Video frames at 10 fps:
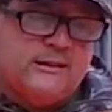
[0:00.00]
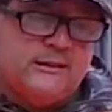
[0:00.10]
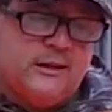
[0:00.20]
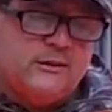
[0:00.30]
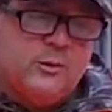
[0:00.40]

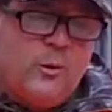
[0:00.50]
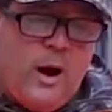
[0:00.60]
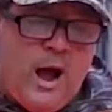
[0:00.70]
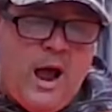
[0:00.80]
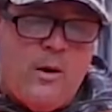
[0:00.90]
start to
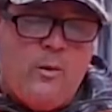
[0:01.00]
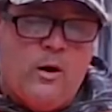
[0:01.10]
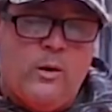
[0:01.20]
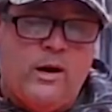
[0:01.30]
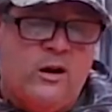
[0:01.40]
whine, "What
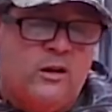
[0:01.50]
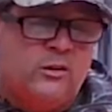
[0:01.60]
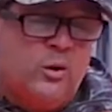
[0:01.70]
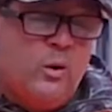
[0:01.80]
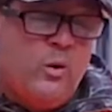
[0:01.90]
are we gonna
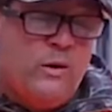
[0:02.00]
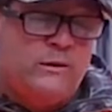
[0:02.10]
do?"